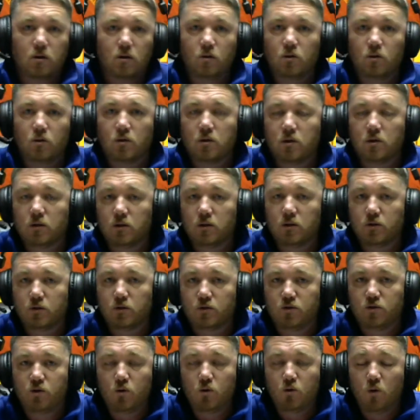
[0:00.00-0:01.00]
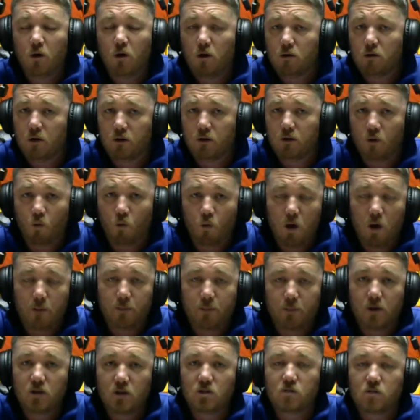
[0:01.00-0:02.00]
or they're too hard on the
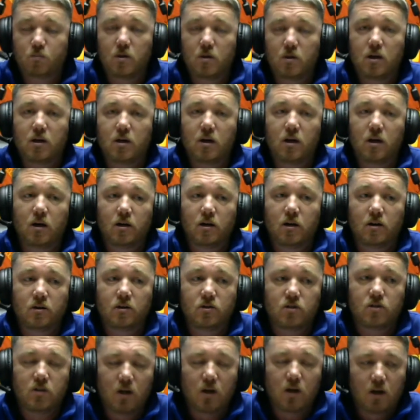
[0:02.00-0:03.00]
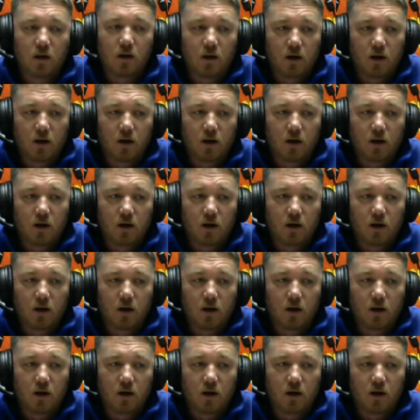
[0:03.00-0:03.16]
weapons because